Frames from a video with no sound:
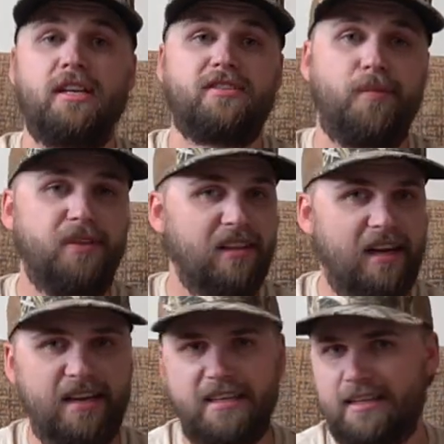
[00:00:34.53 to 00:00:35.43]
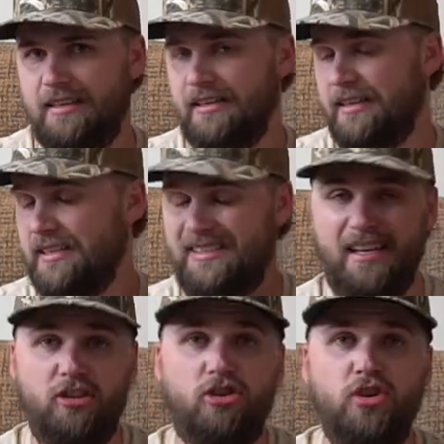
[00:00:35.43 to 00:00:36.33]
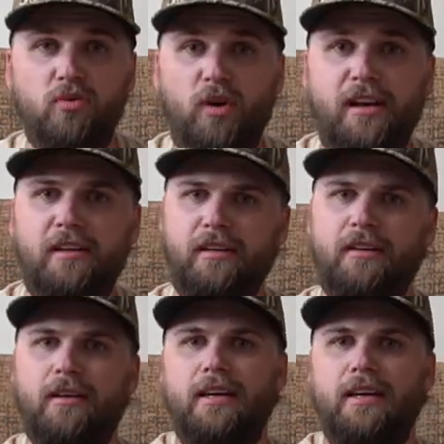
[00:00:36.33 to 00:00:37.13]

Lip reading: Something like, say you shoot one hen.